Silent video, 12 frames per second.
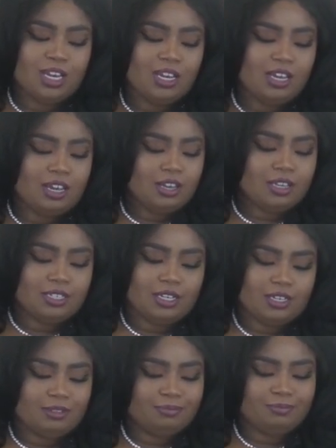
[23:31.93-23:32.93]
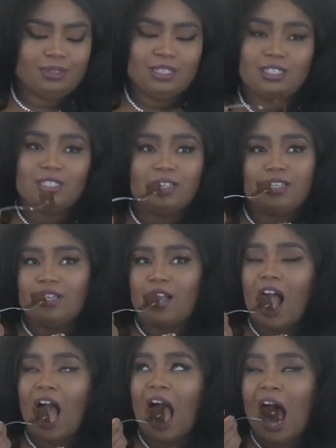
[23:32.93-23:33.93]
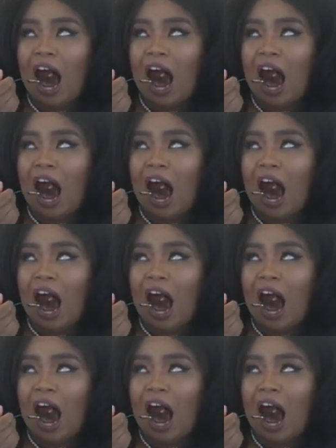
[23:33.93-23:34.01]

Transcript: It is, honey. This is good.